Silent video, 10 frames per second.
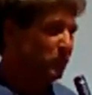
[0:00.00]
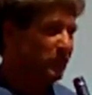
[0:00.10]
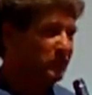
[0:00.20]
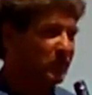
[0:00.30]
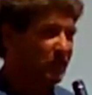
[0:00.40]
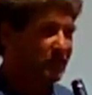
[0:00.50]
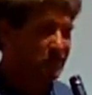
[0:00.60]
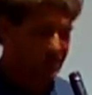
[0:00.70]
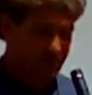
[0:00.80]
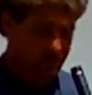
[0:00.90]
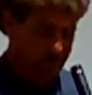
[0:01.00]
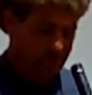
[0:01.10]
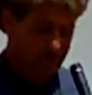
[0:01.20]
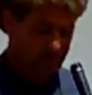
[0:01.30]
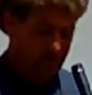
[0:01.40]
you believe in the
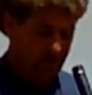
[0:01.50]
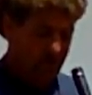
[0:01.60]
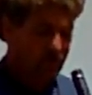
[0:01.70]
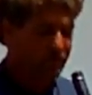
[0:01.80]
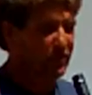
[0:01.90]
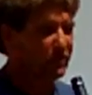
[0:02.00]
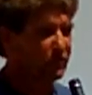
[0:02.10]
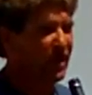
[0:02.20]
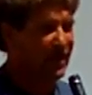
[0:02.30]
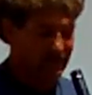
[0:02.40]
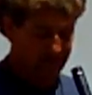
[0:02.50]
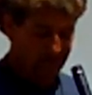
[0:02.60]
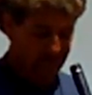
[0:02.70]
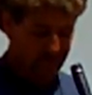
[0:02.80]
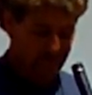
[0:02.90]
Constitution or the Bill of
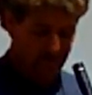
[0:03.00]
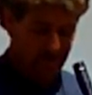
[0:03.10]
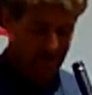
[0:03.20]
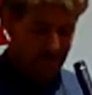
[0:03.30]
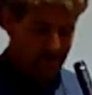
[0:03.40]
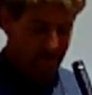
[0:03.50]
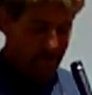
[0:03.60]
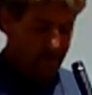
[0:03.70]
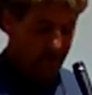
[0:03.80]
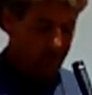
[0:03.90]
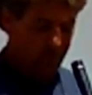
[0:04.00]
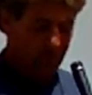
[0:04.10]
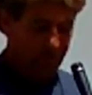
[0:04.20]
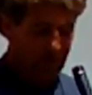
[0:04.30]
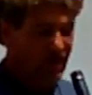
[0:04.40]
Rights or the
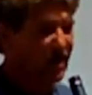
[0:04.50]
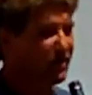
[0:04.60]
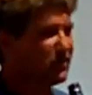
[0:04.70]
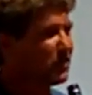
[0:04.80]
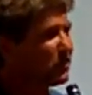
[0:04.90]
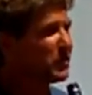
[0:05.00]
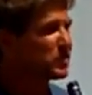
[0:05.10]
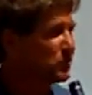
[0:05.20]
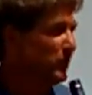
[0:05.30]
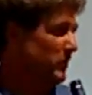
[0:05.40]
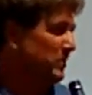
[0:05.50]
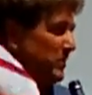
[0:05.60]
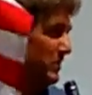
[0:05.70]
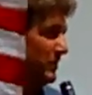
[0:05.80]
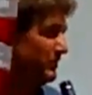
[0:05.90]
rule of law, that you're an
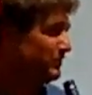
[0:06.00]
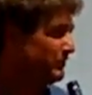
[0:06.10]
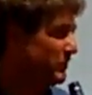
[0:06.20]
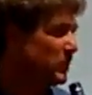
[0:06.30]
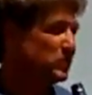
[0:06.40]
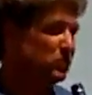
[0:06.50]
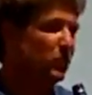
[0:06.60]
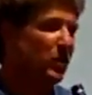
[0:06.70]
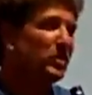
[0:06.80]
extremist. So